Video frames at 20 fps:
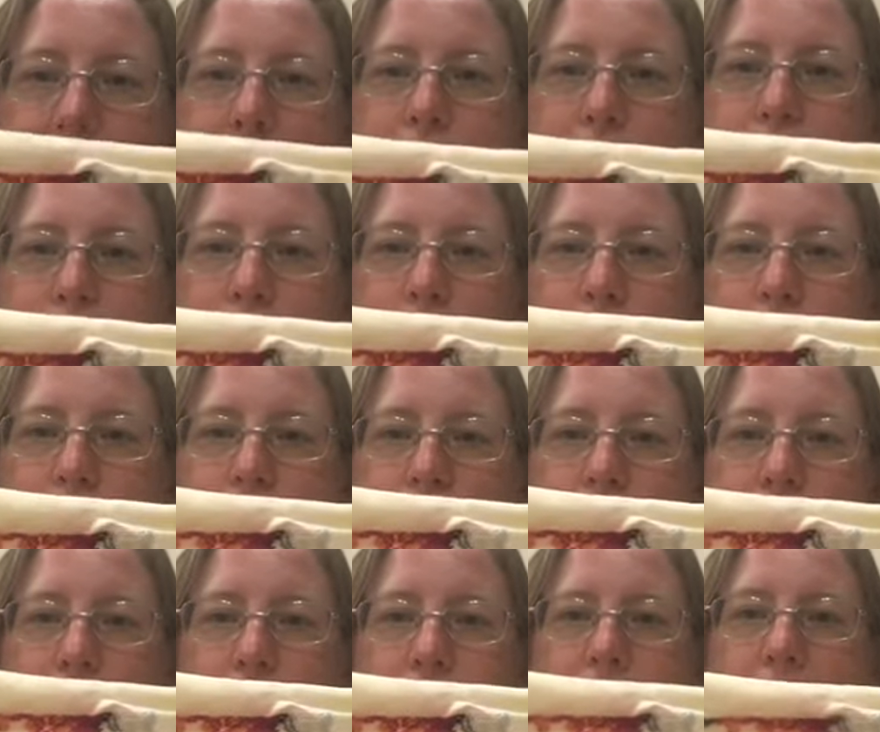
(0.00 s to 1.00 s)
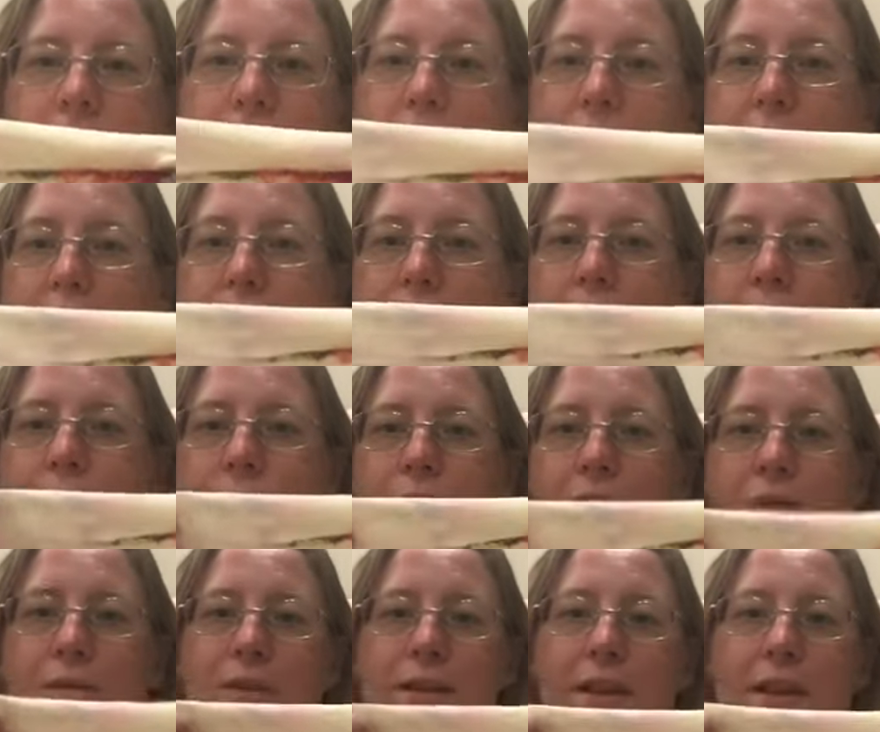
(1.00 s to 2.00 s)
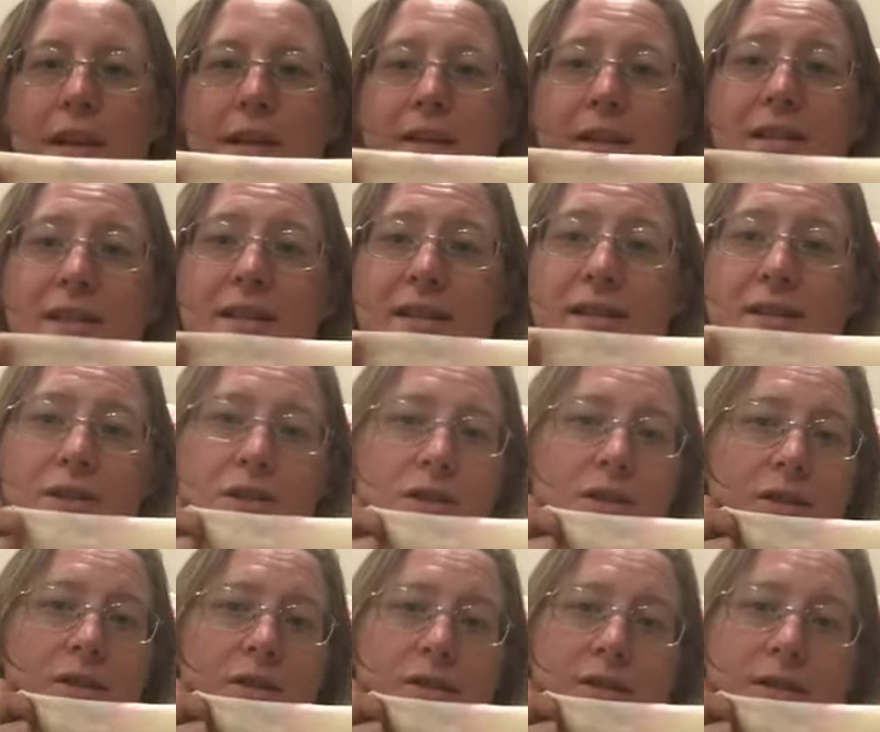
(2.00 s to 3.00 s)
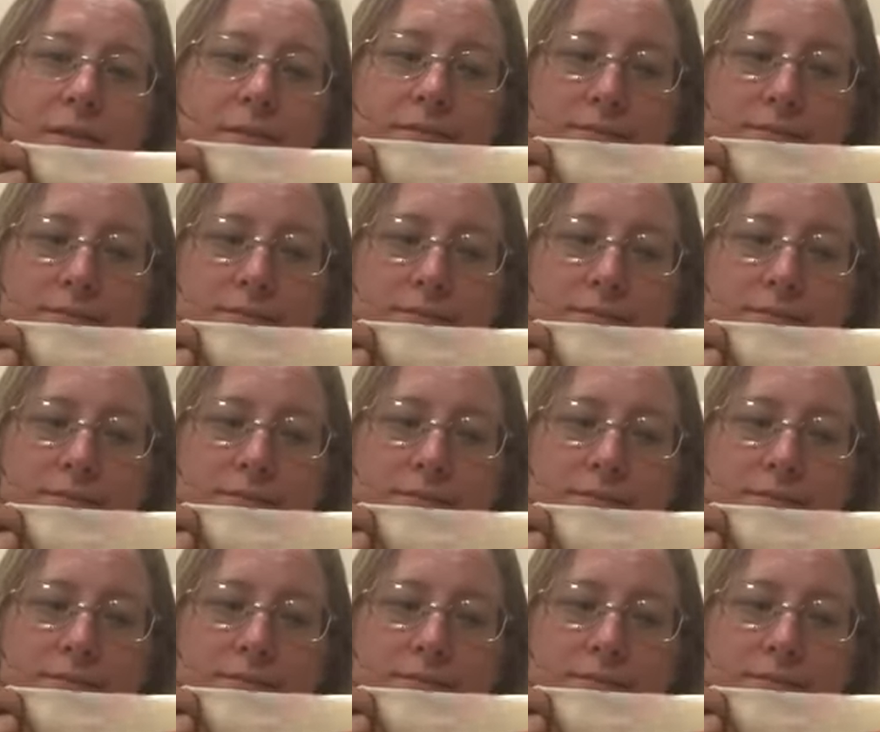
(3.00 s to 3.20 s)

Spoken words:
a bit more working on as well for 1,000 stitches.